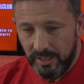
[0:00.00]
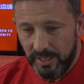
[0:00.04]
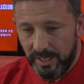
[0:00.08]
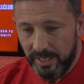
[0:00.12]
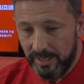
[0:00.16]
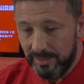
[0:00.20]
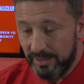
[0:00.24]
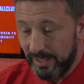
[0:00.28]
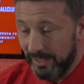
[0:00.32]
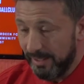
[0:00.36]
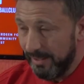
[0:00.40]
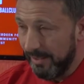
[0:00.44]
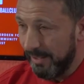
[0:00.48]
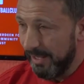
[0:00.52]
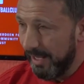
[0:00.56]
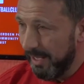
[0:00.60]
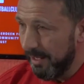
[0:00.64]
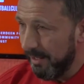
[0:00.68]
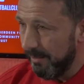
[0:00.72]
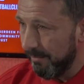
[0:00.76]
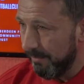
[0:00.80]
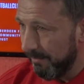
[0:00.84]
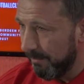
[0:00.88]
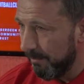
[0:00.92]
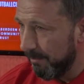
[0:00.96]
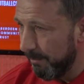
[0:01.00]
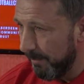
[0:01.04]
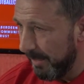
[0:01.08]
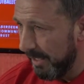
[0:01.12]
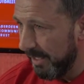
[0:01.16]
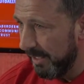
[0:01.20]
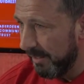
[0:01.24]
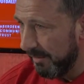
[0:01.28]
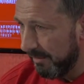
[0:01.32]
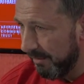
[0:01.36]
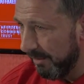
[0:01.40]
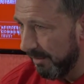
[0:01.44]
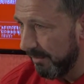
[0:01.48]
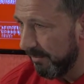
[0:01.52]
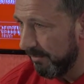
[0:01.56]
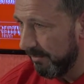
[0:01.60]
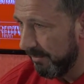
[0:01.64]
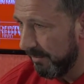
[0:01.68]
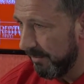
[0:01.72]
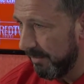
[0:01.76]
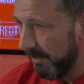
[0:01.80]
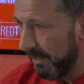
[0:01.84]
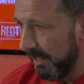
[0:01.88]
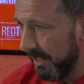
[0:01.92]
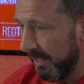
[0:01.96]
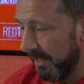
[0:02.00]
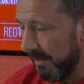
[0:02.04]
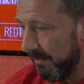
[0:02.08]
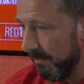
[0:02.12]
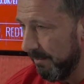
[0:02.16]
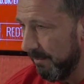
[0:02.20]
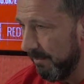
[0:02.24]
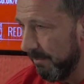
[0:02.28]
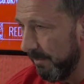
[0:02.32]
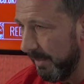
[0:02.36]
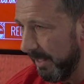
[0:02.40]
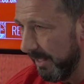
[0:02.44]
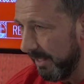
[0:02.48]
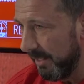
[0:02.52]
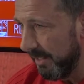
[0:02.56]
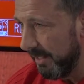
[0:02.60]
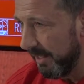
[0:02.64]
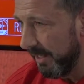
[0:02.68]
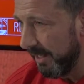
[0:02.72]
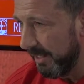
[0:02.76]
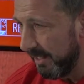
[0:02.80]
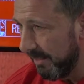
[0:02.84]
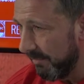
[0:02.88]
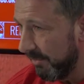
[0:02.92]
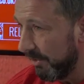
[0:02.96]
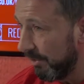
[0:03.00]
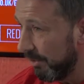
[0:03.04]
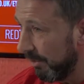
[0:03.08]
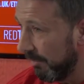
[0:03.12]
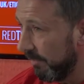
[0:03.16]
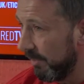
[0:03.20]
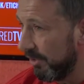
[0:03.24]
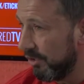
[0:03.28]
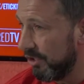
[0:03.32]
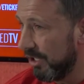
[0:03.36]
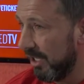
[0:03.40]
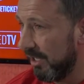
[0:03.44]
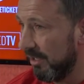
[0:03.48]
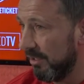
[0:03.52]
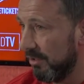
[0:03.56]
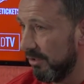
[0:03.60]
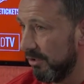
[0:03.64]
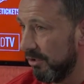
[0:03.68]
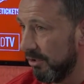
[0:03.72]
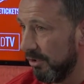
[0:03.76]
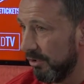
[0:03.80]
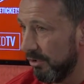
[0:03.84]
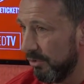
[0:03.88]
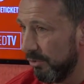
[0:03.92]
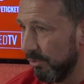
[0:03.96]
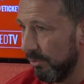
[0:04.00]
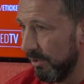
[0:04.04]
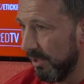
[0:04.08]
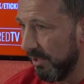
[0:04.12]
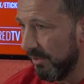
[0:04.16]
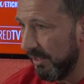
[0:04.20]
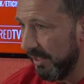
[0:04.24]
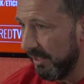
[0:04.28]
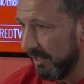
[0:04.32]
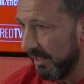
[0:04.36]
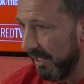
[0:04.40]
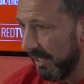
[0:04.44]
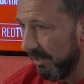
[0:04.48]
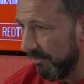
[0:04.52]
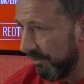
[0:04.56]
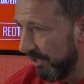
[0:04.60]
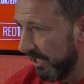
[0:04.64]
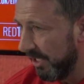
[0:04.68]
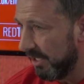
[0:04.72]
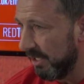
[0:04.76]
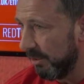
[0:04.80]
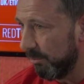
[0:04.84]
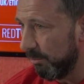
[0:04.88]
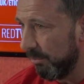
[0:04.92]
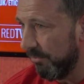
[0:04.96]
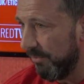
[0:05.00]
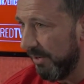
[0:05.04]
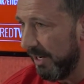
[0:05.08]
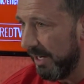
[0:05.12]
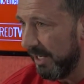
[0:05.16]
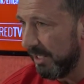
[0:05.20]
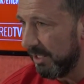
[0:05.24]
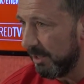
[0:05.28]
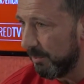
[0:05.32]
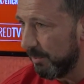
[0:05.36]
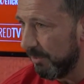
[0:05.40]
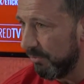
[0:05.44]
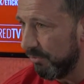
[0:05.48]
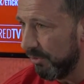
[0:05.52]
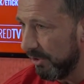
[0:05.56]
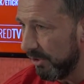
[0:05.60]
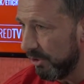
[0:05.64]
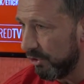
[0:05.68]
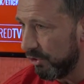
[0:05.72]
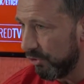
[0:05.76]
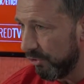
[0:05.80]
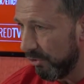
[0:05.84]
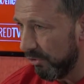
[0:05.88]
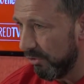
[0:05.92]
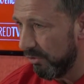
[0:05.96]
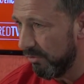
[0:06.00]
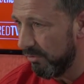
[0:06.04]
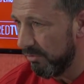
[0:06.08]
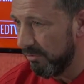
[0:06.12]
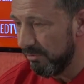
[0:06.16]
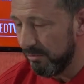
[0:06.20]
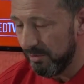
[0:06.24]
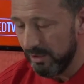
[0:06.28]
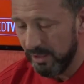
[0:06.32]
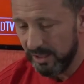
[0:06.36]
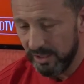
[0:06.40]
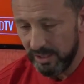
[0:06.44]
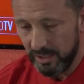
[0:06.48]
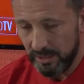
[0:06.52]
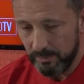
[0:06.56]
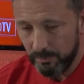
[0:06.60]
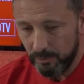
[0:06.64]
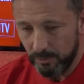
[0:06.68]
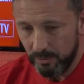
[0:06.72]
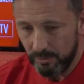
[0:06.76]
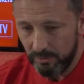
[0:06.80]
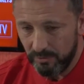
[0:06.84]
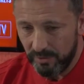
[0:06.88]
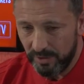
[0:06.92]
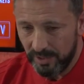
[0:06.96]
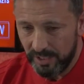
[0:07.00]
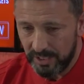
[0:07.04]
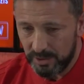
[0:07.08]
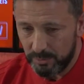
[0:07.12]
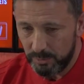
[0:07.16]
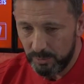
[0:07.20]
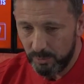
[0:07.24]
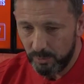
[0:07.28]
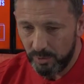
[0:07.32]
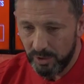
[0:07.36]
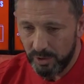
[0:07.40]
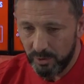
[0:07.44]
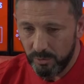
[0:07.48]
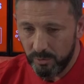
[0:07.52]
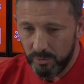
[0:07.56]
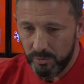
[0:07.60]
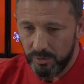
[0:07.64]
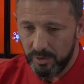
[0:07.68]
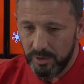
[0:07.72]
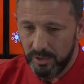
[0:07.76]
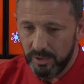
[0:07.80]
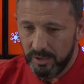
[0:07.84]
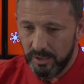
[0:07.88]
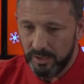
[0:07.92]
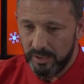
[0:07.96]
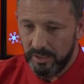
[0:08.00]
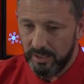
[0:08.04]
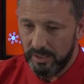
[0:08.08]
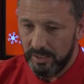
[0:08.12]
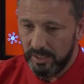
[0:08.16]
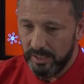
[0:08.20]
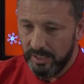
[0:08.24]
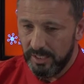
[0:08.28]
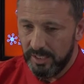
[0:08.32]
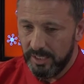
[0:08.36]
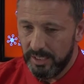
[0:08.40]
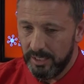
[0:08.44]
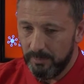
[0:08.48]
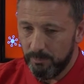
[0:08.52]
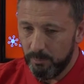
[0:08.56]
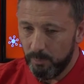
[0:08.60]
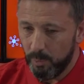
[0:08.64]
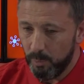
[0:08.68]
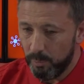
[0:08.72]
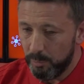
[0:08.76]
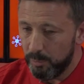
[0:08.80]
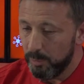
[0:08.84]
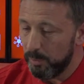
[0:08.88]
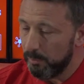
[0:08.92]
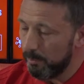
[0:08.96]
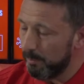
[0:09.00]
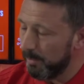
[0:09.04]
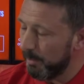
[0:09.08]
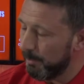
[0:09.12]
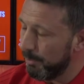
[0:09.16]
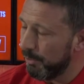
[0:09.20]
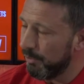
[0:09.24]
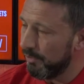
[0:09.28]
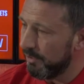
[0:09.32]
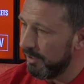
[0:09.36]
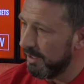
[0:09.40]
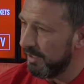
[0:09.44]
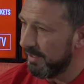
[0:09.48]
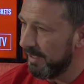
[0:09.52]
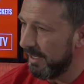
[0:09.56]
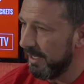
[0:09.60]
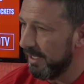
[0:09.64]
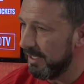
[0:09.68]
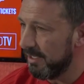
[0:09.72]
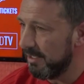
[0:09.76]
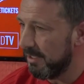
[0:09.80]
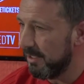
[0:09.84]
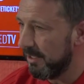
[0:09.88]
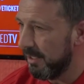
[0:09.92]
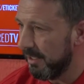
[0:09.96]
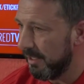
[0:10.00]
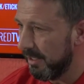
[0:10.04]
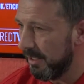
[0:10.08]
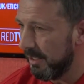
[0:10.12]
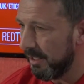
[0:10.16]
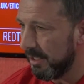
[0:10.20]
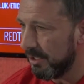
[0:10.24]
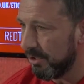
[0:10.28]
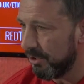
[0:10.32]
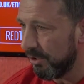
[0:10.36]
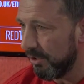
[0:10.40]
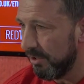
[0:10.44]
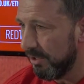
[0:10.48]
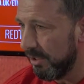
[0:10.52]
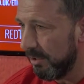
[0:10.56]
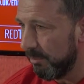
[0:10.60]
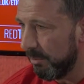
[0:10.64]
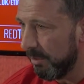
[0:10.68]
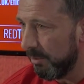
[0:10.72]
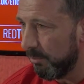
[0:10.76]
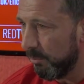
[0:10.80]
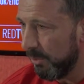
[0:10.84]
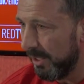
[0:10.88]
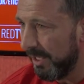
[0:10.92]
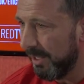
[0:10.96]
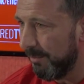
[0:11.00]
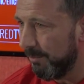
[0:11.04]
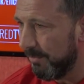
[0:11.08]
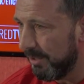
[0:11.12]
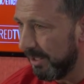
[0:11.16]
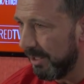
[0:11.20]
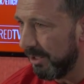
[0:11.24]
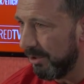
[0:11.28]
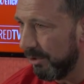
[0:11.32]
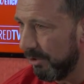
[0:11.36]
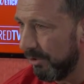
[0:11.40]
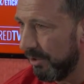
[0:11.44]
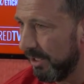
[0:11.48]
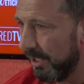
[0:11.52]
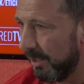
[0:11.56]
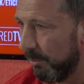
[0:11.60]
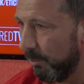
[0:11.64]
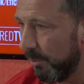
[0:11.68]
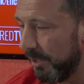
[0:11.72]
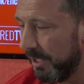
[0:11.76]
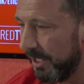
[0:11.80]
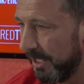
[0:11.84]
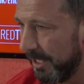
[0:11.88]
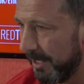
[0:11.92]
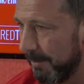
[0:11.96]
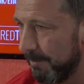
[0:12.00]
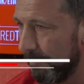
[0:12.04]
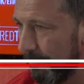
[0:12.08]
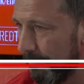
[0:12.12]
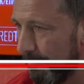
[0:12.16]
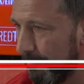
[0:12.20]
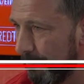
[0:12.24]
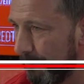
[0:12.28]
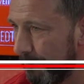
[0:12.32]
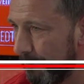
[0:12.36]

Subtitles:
I think that may in turn make it an even tougher challenge. So I think that record we've had has been really strong over the last wee while. We'll be put to the test this Sunday, but we aim to get in there and win the game.